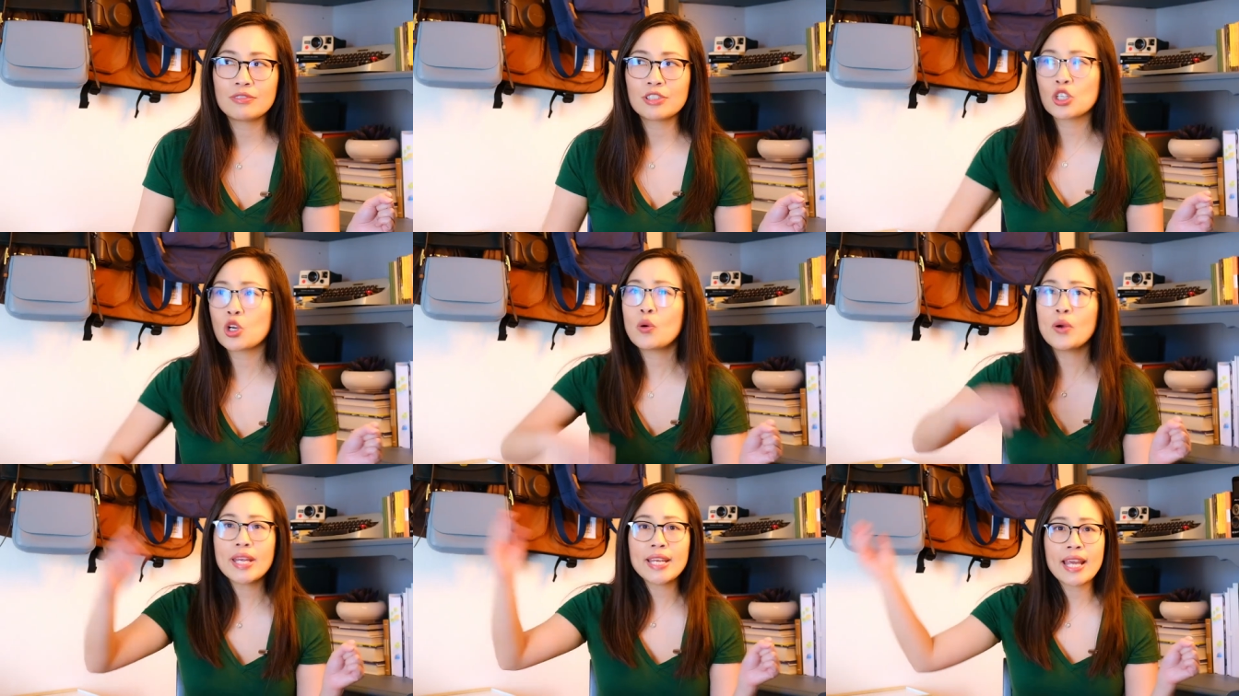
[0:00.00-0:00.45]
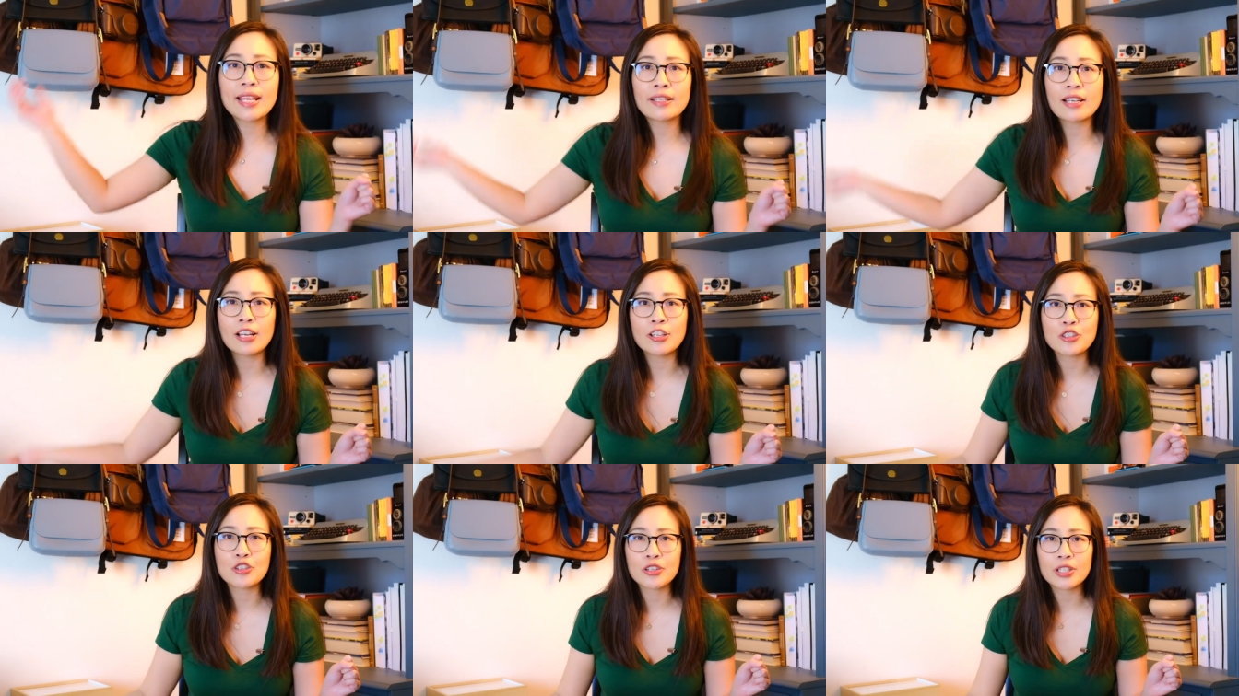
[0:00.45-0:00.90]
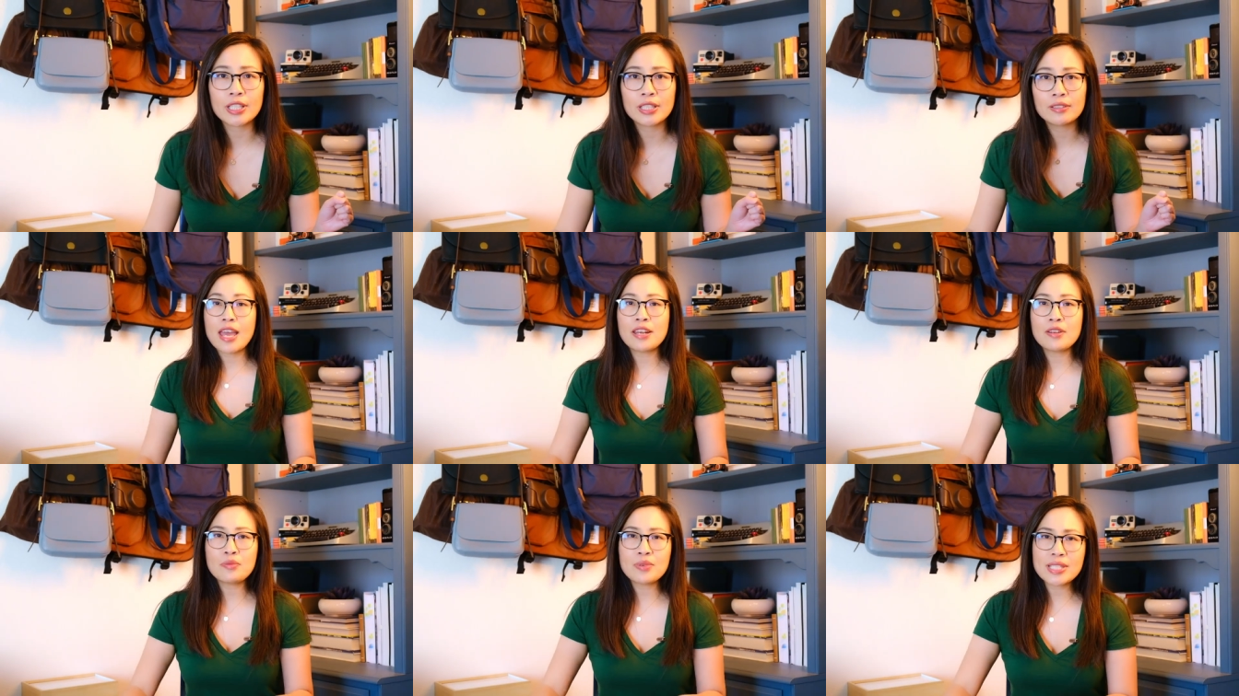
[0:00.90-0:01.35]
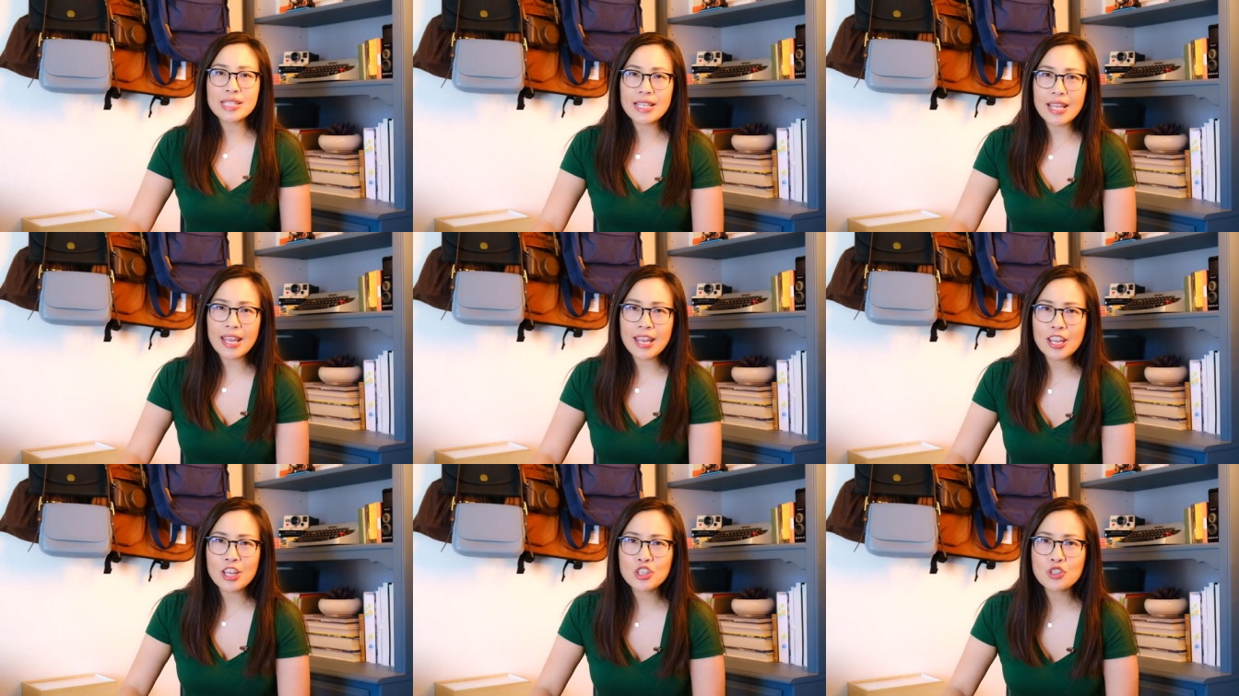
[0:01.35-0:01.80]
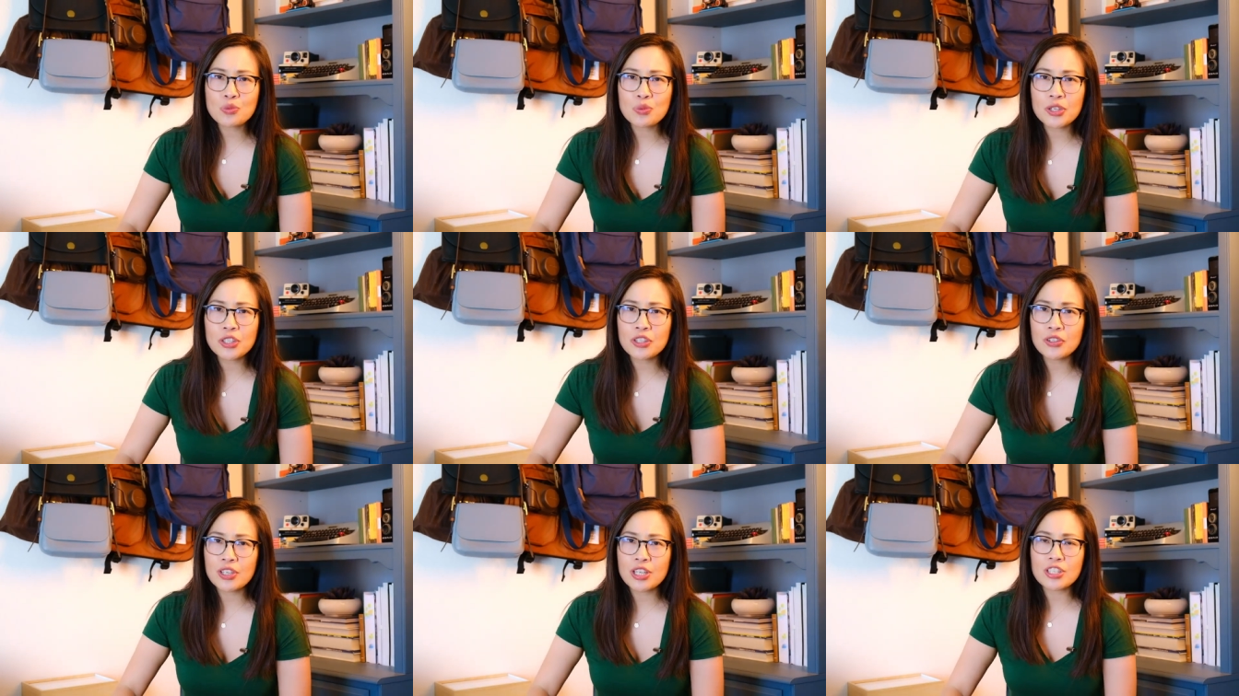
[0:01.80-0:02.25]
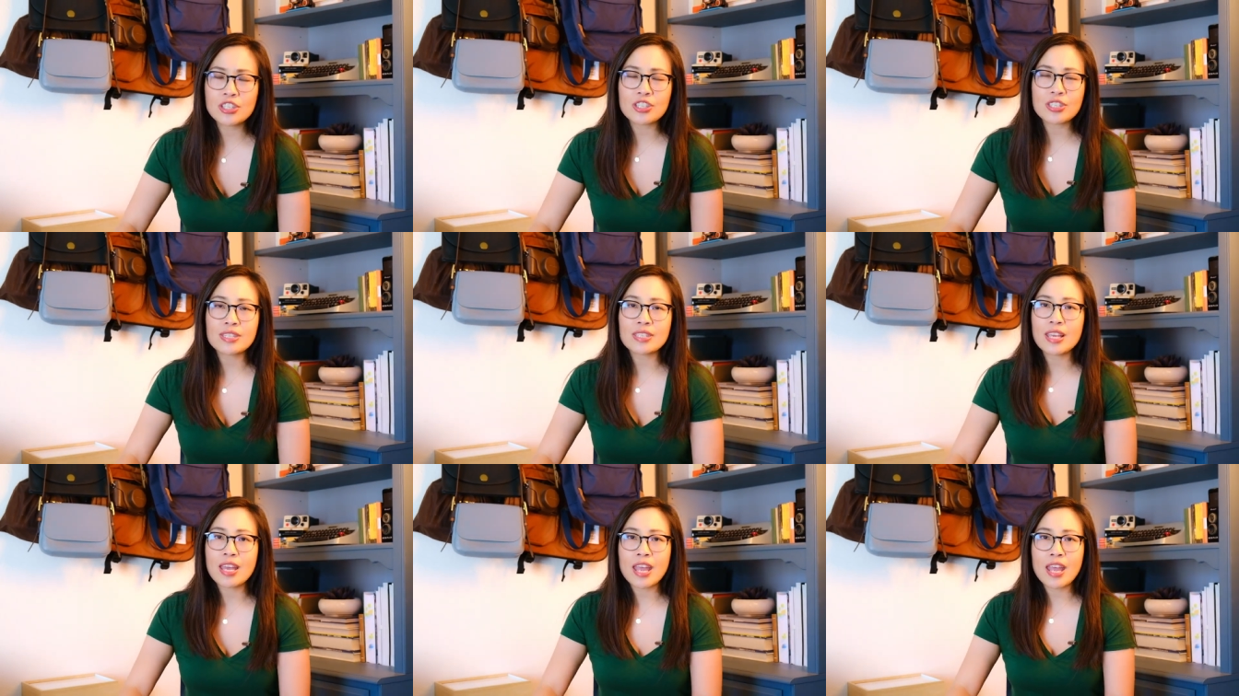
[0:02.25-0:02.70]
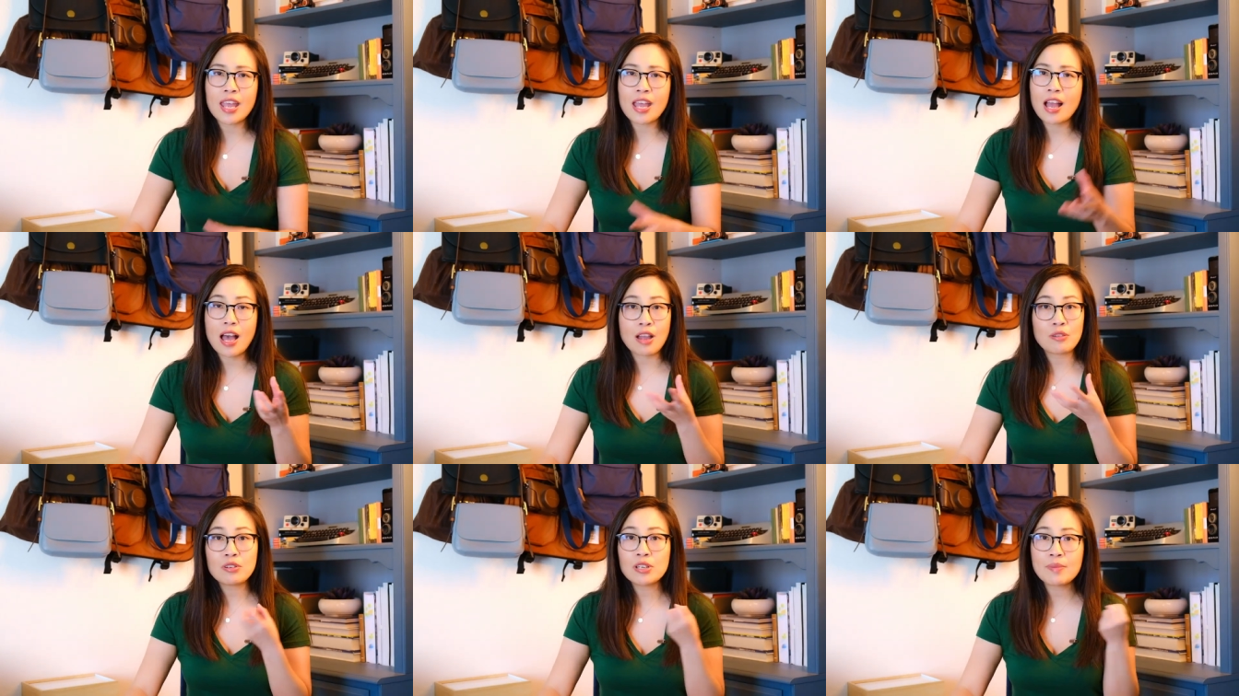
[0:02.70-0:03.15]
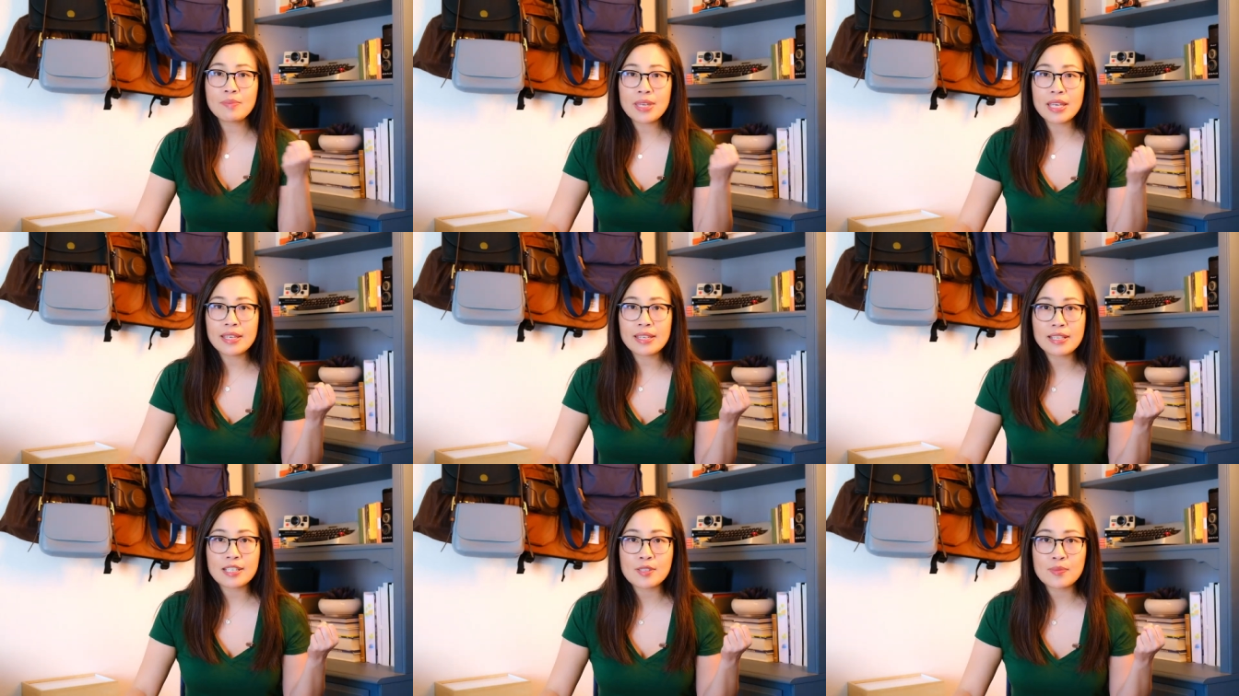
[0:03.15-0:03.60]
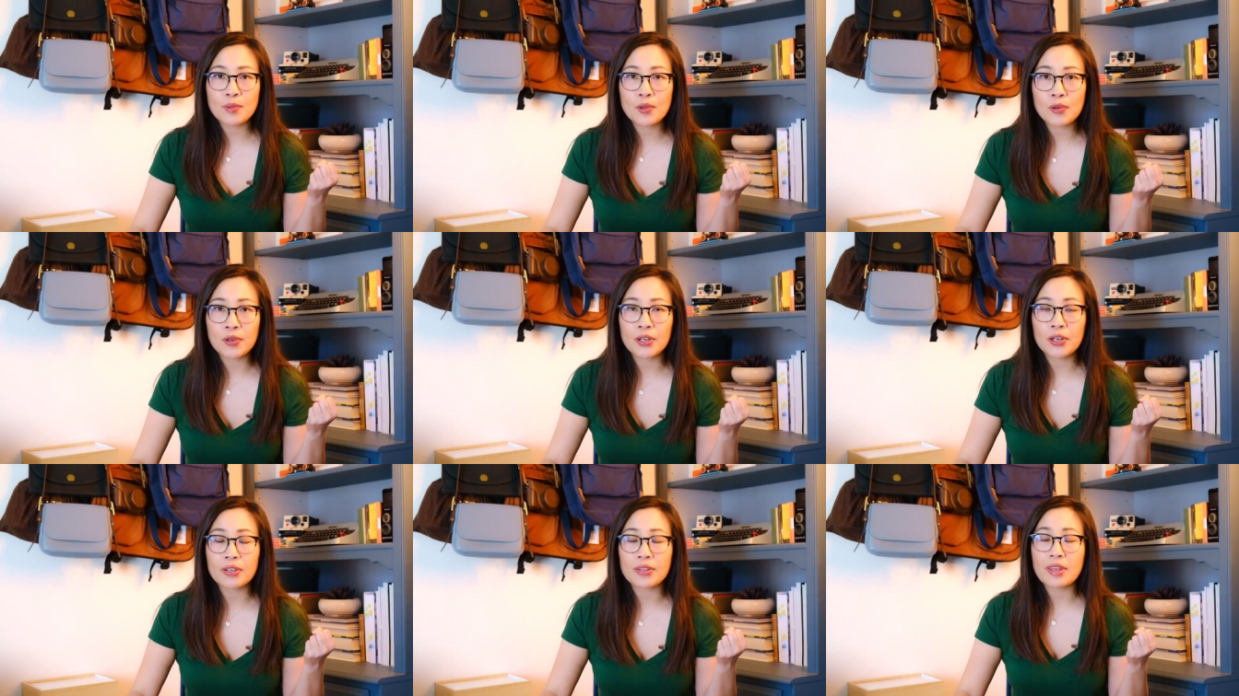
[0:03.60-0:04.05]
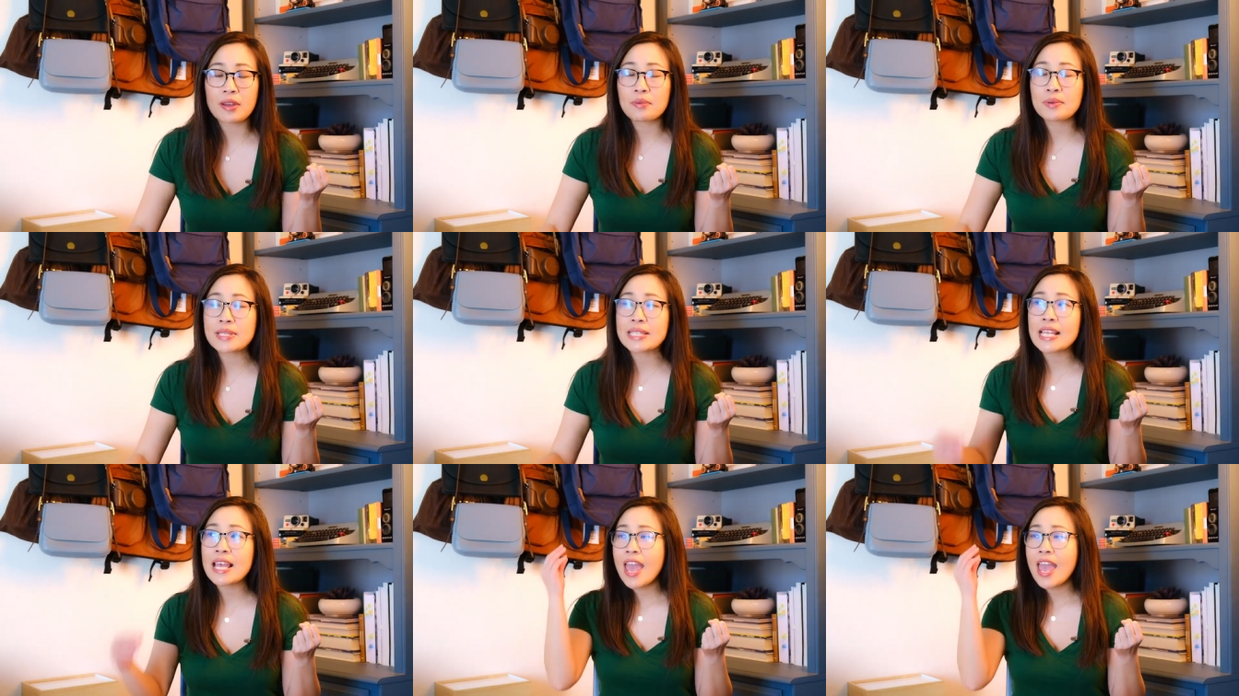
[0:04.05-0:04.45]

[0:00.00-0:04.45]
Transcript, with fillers: for the queen and country. And it was an age when you can just say, I want to be an explorer. That was